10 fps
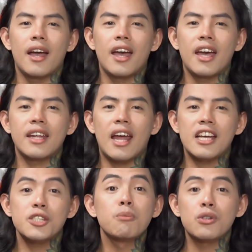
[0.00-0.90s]
And
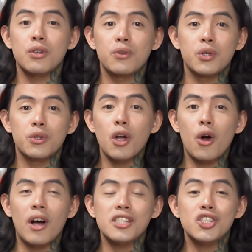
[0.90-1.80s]
as most of you
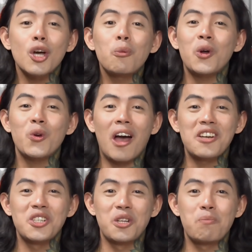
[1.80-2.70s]
know, as someone who
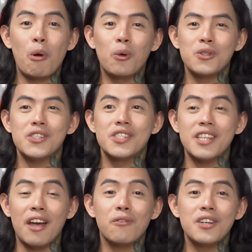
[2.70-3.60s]
actually posts
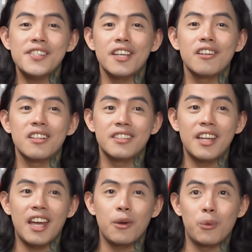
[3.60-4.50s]
every single
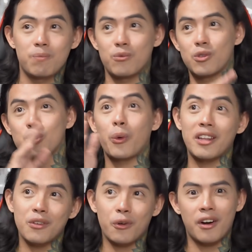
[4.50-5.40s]
day,
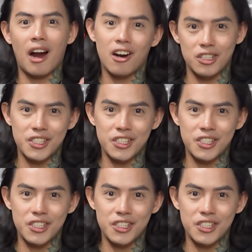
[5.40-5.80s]
24 hours